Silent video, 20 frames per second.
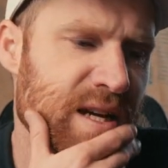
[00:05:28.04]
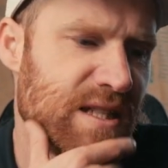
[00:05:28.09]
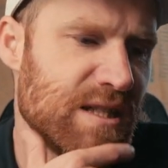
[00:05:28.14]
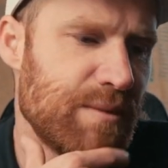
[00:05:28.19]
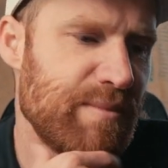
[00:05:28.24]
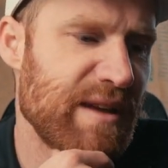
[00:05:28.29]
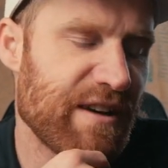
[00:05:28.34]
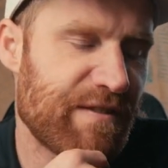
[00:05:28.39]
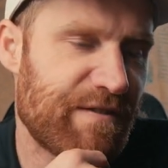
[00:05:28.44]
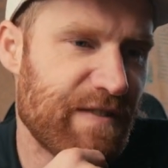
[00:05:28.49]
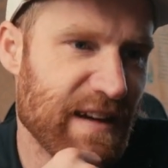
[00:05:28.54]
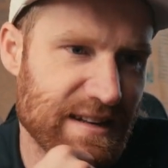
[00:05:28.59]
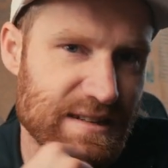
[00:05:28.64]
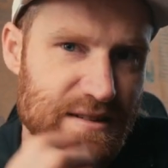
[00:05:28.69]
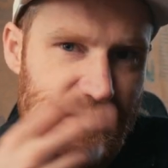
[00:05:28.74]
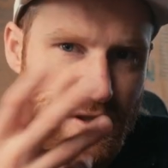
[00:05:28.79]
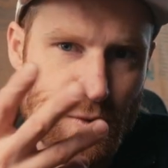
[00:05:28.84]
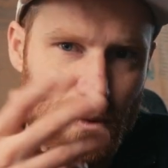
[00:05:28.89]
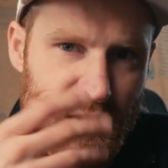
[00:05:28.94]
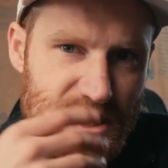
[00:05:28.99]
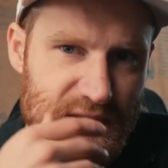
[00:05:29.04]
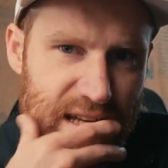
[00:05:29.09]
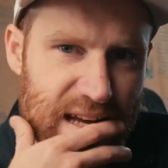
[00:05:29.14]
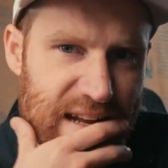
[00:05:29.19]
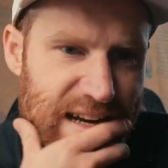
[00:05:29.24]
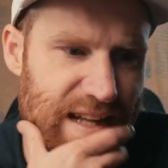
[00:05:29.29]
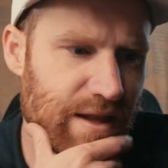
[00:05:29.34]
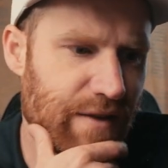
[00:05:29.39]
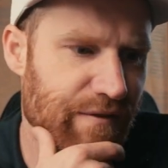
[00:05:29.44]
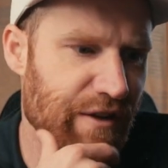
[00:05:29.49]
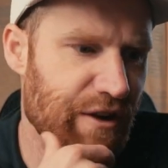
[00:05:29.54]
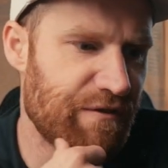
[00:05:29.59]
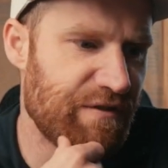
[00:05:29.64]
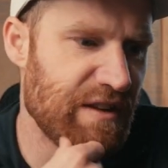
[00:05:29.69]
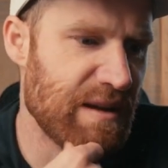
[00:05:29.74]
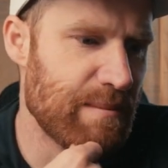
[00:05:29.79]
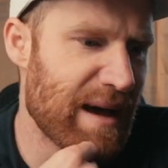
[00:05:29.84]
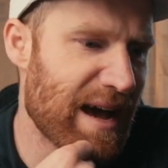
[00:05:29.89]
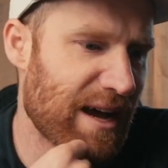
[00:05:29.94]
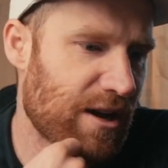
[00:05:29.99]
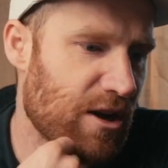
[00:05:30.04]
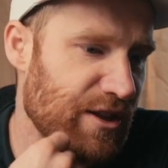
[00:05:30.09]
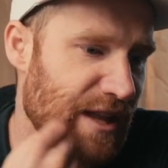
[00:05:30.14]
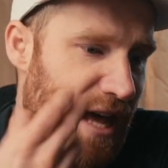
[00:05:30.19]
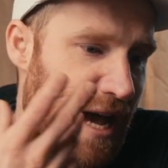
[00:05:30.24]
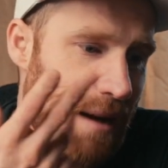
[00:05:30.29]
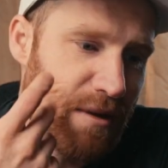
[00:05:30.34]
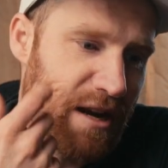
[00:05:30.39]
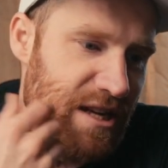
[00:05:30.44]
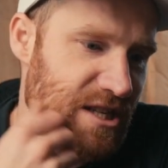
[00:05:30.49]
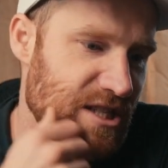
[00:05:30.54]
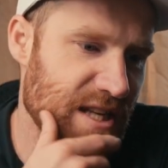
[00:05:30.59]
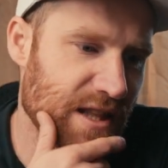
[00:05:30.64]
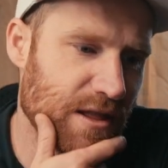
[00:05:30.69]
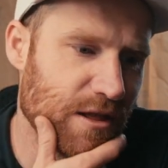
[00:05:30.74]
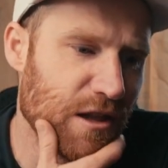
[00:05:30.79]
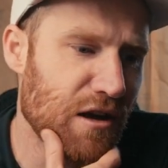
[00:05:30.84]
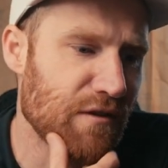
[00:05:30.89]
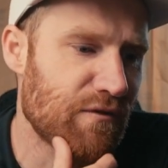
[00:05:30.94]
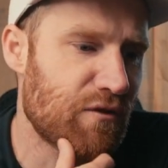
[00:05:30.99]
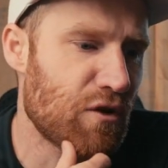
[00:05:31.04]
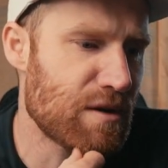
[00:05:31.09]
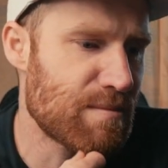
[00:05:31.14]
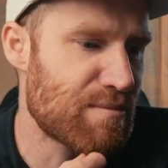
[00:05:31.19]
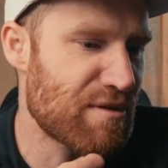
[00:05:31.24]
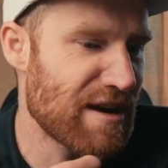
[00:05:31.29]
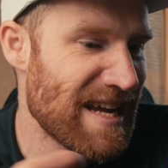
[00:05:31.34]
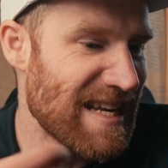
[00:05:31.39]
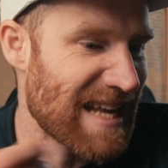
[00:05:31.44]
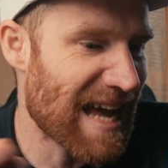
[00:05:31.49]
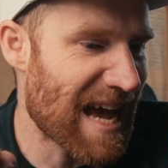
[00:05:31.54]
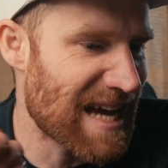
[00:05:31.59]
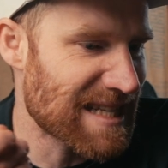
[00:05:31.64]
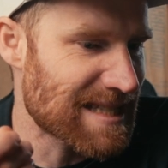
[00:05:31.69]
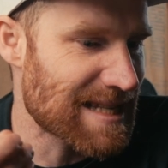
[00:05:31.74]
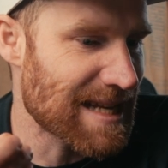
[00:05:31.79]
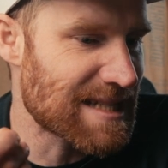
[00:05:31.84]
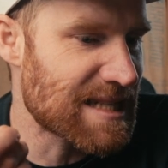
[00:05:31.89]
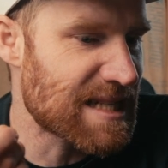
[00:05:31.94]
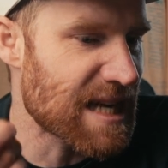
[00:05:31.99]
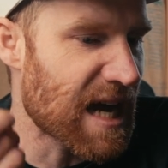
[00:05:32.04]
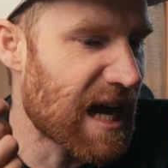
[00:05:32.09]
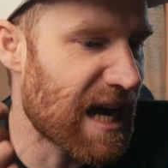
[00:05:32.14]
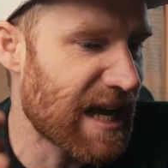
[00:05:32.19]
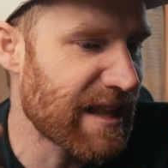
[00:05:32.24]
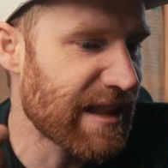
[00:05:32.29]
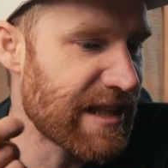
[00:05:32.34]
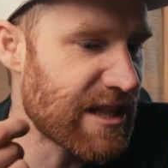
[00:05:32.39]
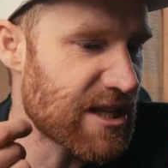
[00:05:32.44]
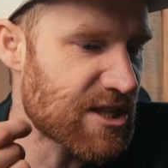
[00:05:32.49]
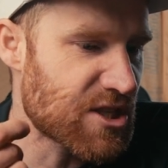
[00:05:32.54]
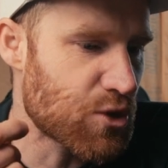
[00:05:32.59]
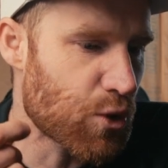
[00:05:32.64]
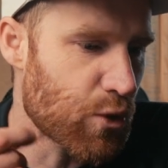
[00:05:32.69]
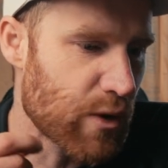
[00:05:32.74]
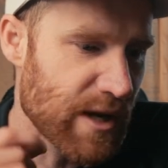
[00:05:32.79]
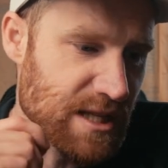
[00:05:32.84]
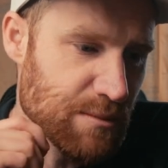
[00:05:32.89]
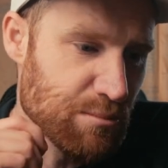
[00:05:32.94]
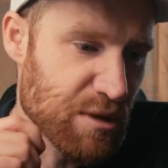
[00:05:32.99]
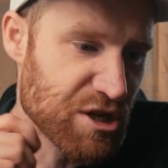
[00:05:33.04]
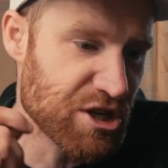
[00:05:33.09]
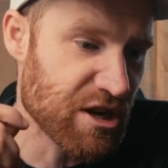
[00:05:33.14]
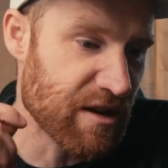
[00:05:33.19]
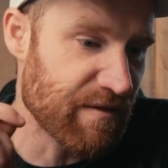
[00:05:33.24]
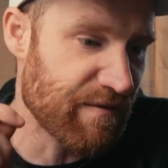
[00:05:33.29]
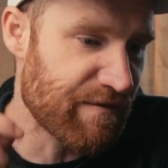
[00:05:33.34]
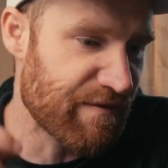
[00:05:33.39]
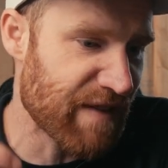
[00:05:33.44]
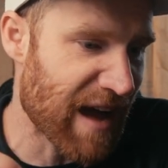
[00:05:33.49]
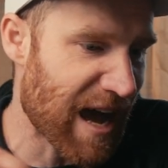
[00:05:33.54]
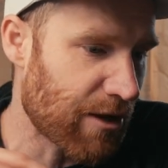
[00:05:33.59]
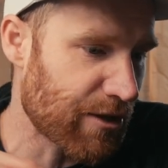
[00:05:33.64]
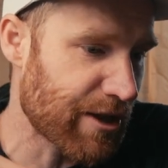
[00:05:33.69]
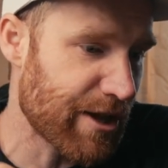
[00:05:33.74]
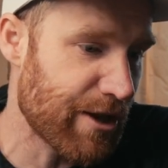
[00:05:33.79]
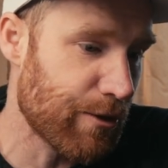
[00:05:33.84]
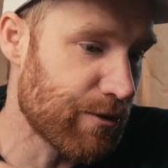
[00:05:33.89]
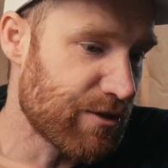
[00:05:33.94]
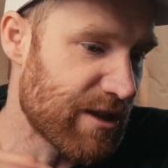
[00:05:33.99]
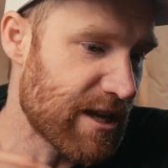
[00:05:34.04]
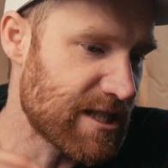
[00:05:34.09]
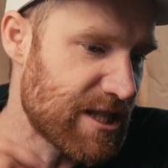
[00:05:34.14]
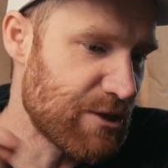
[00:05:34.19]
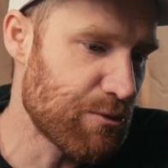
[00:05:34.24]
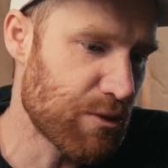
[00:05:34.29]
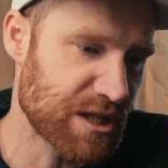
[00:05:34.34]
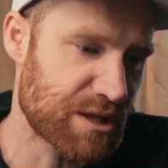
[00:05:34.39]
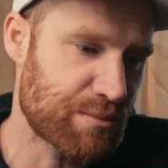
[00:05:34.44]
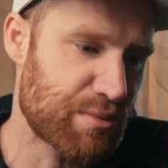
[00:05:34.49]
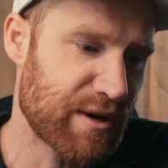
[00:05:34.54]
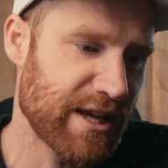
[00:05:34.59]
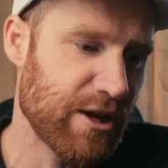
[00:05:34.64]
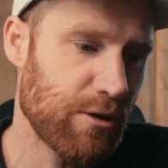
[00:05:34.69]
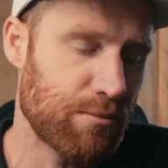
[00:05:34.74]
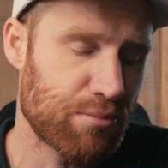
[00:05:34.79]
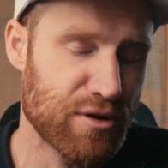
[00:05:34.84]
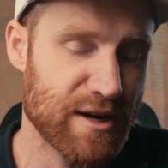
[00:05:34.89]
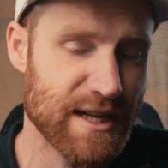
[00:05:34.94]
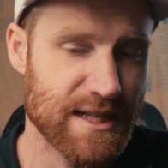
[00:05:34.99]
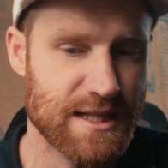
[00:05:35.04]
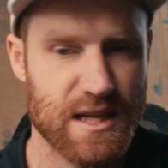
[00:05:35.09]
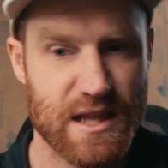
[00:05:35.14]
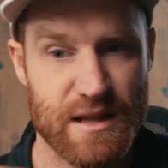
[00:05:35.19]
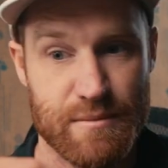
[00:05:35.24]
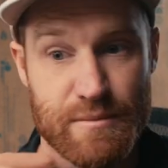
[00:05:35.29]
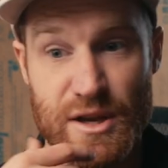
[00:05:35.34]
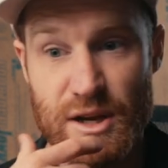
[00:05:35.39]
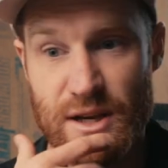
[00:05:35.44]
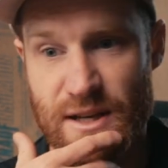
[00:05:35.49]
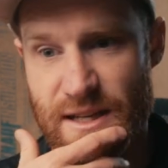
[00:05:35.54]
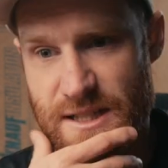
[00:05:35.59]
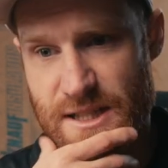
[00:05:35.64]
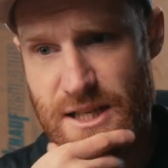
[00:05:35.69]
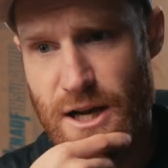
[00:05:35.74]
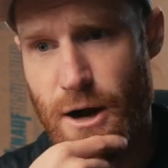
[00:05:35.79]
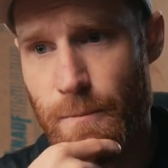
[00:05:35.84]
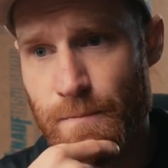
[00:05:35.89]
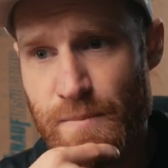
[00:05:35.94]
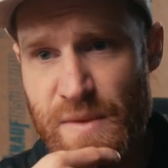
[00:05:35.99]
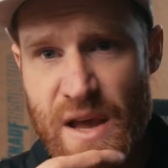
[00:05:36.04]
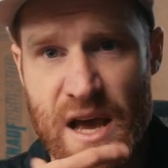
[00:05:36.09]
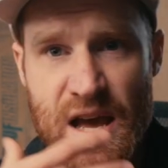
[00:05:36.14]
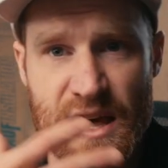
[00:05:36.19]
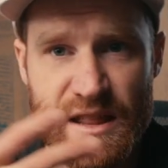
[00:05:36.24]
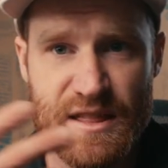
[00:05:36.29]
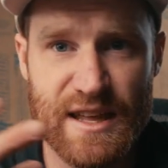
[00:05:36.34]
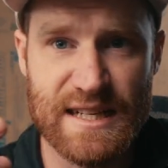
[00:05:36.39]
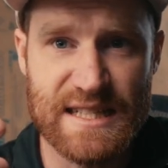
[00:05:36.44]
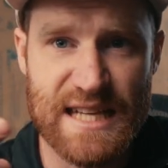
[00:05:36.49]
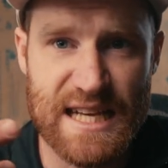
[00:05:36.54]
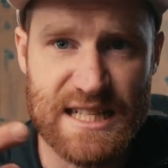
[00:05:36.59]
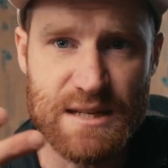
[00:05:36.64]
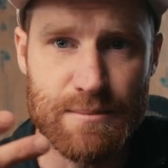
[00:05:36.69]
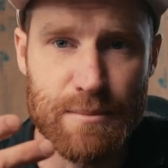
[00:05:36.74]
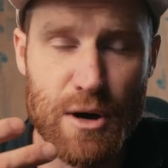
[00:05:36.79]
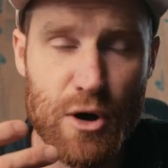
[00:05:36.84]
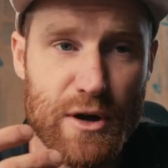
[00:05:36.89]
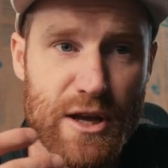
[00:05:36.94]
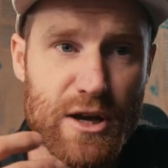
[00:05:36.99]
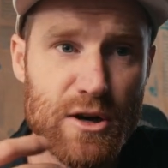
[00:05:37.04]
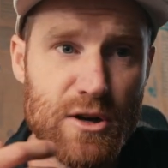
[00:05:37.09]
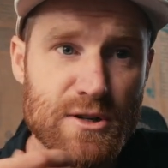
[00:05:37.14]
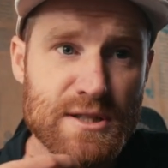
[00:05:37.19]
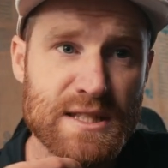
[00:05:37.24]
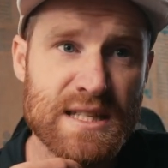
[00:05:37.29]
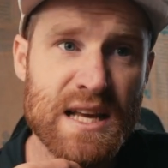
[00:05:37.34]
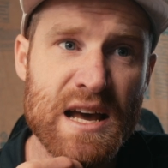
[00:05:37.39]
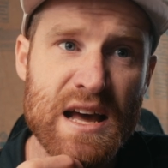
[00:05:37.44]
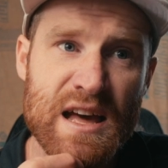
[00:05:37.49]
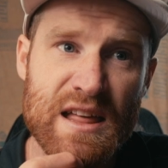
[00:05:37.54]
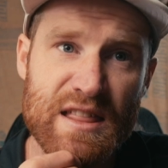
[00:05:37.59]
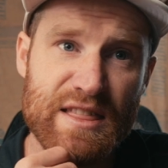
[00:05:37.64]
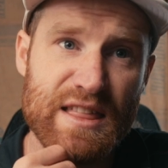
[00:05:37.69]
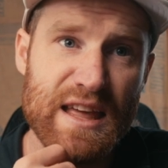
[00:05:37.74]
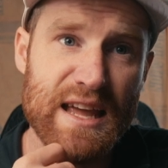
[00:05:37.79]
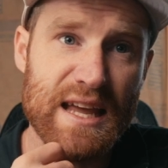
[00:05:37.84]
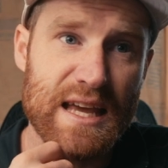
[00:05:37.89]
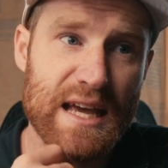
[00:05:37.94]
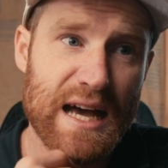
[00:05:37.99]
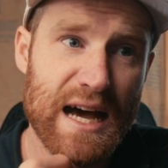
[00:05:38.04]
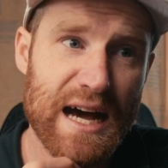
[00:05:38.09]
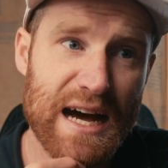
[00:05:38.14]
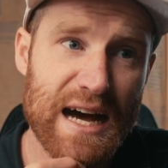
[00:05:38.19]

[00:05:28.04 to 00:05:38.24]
effective. So once again, I'd love your feedback on that. But I just said long form brand assets to highlight the stories, mission, and value that D1 Spring Hill brings to the community. So think testimonials, think,